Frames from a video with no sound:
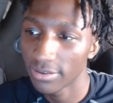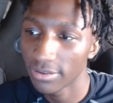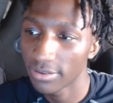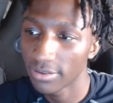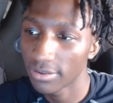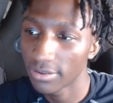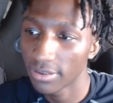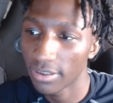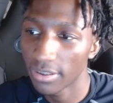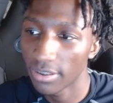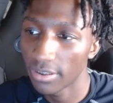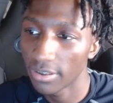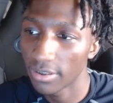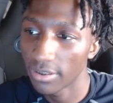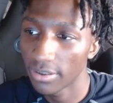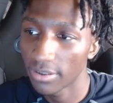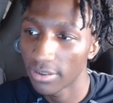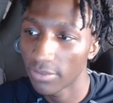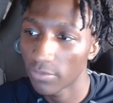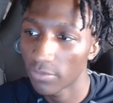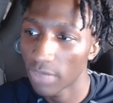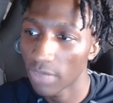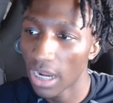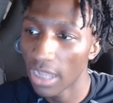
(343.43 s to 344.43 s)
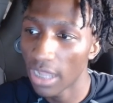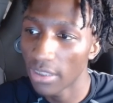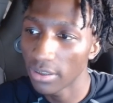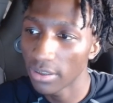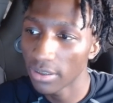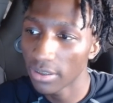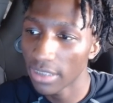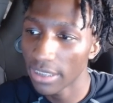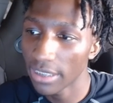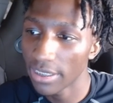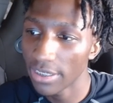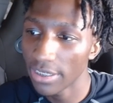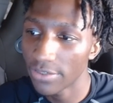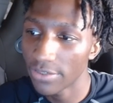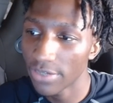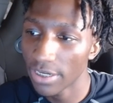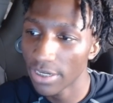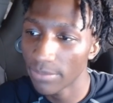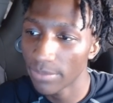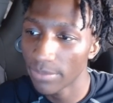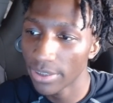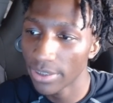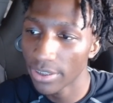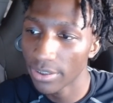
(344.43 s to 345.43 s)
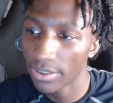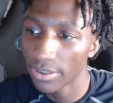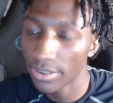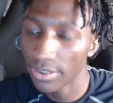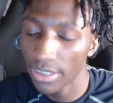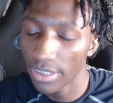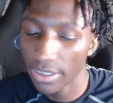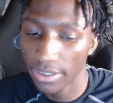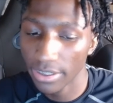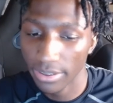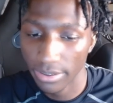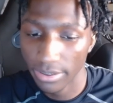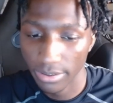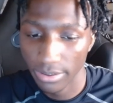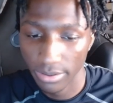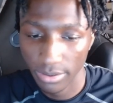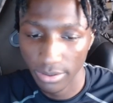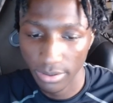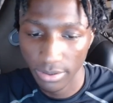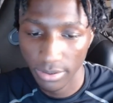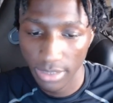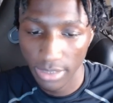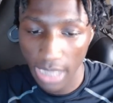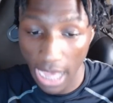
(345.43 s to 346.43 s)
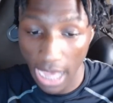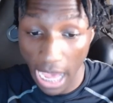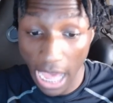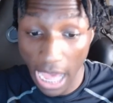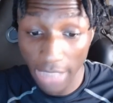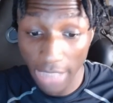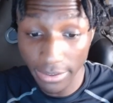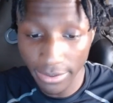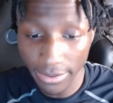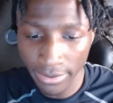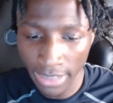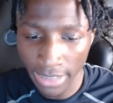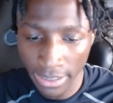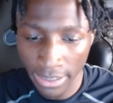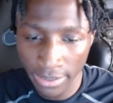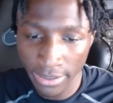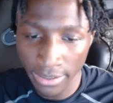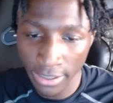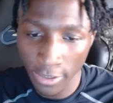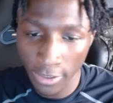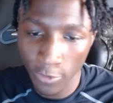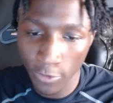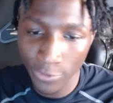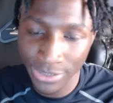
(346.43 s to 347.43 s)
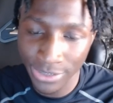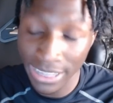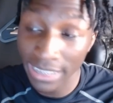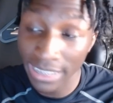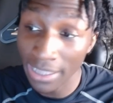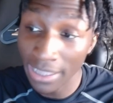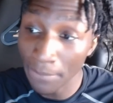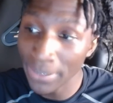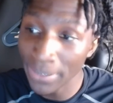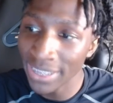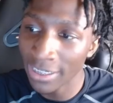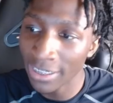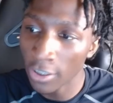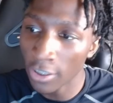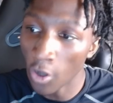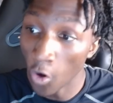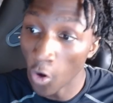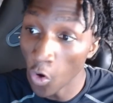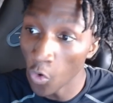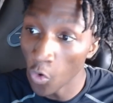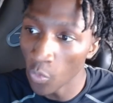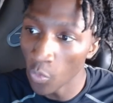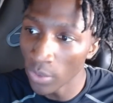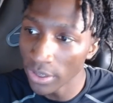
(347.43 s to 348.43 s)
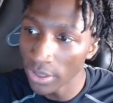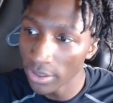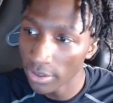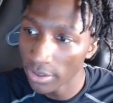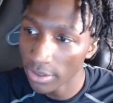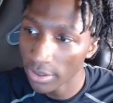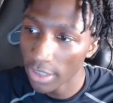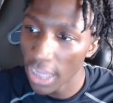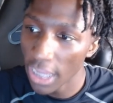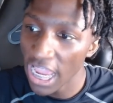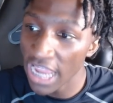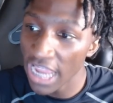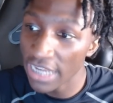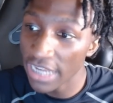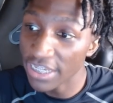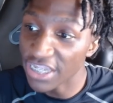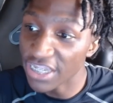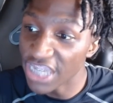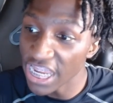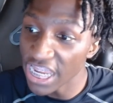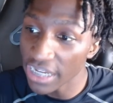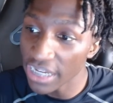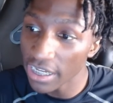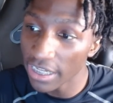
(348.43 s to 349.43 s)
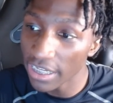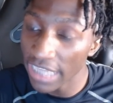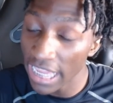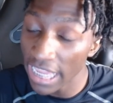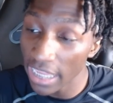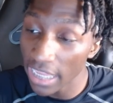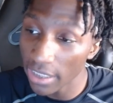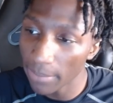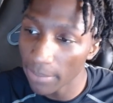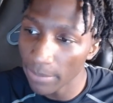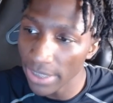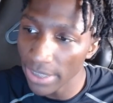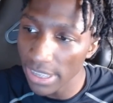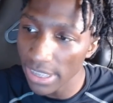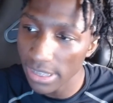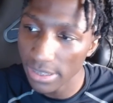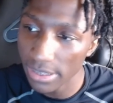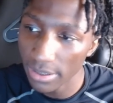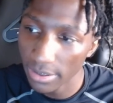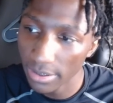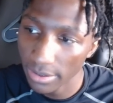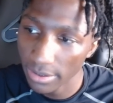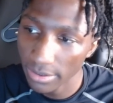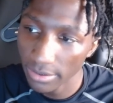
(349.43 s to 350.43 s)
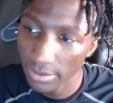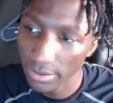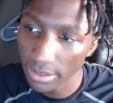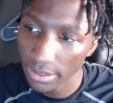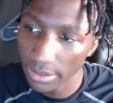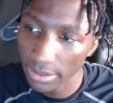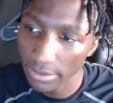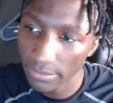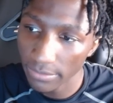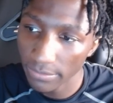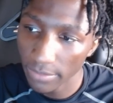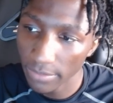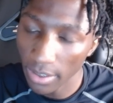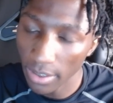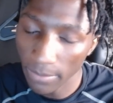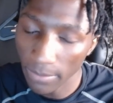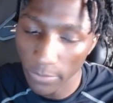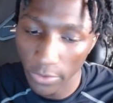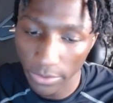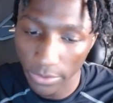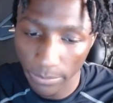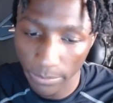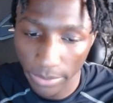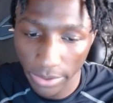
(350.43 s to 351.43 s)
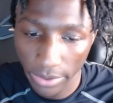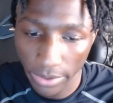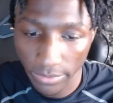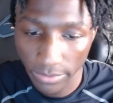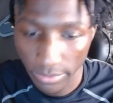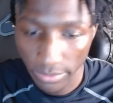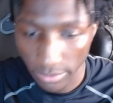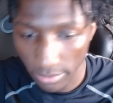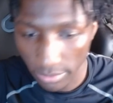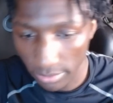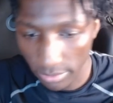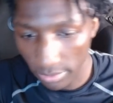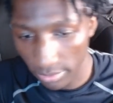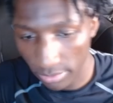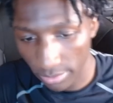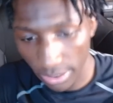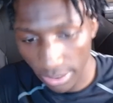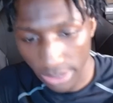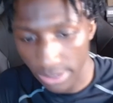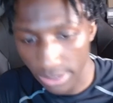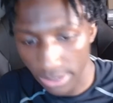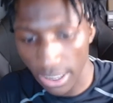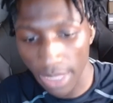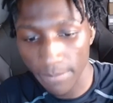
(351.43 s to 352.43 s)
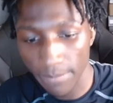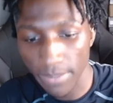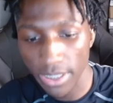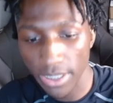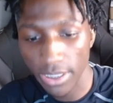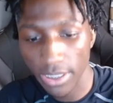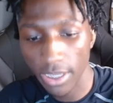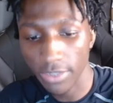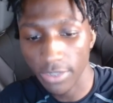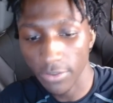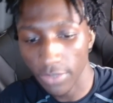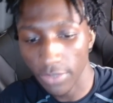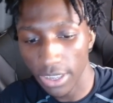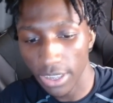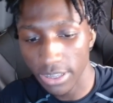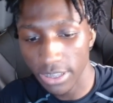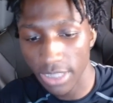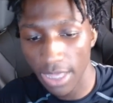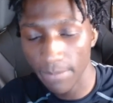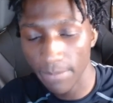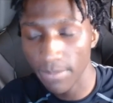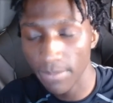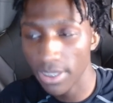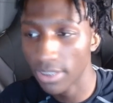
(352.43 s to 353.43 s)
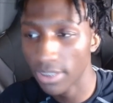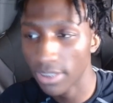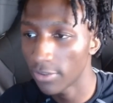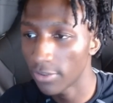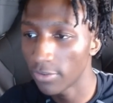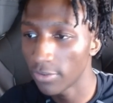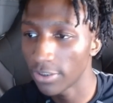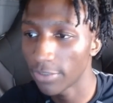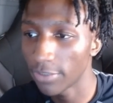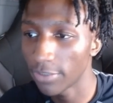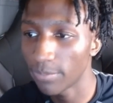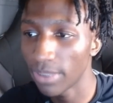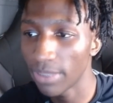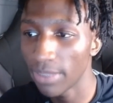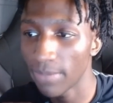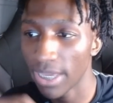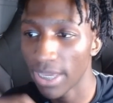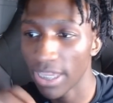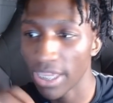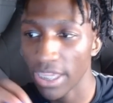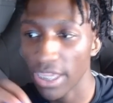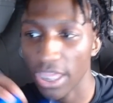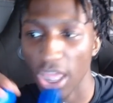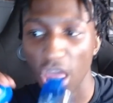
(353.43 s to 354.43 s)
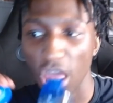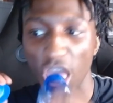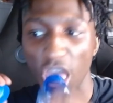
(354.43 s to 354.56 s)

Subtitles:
No. Rod looked like he drank beer. Nigga, I look like a nigga who say, let me get a cold one and dick a can of piss? Come on, bro. That's not me. Y'all know that's not me. Don't ever play my hand.